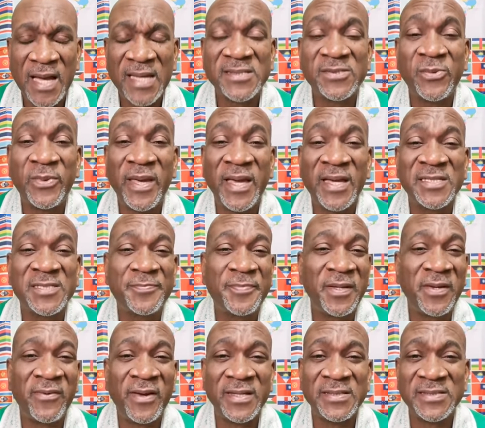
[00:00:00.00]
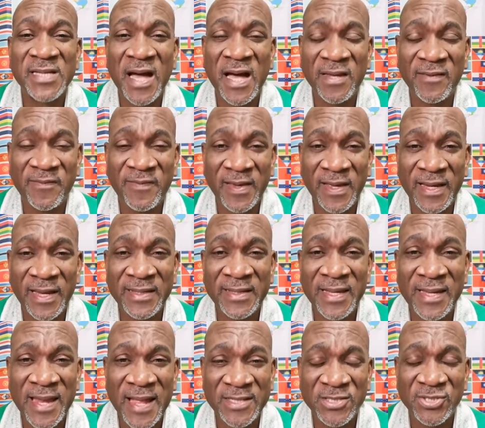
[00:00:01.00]
as we experience heart failure
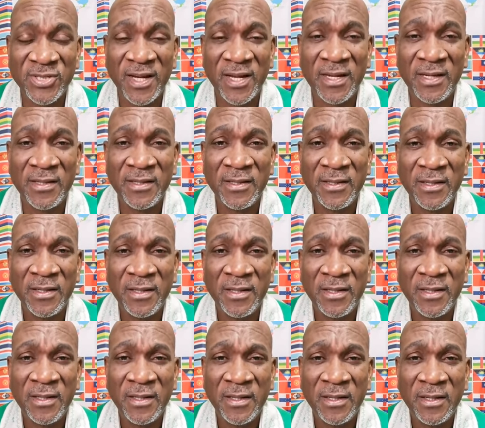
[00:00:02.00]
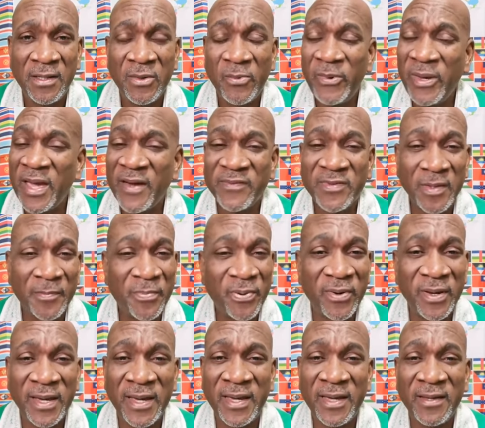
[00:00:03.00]
in the natural. We have to
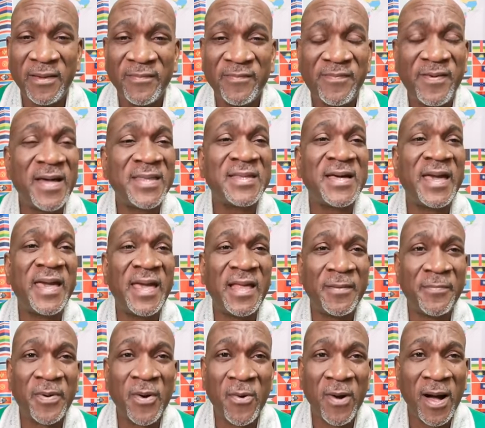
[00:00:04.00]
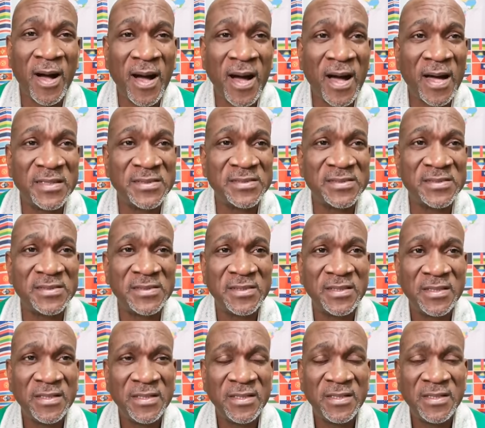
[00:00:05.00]
pray, Father, help our hearts,
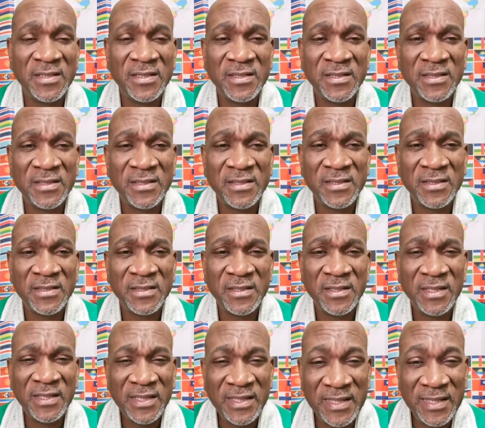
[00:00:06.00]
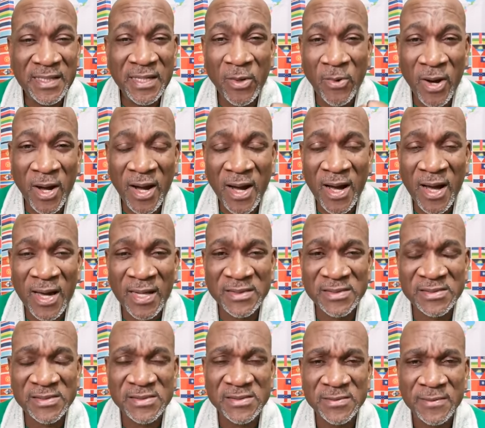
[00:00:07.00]
heal our
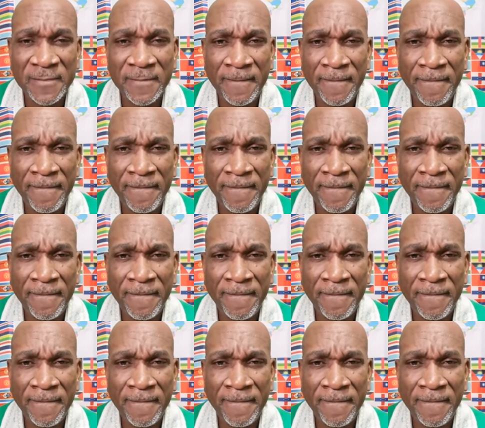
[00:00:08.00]
hearts,